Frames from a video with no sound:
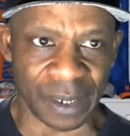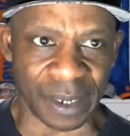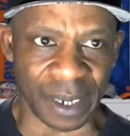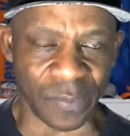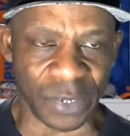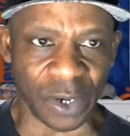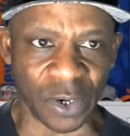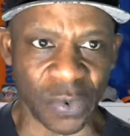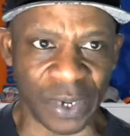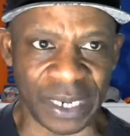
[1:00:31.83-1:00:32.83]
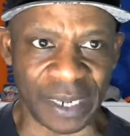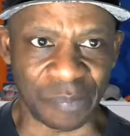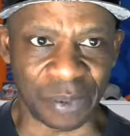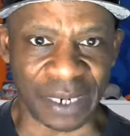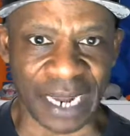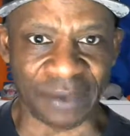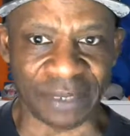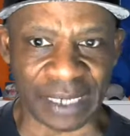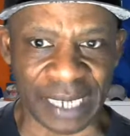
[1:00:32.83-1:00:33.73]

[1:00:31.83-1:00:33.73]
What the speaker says: And we're gonna go in there and put it out there.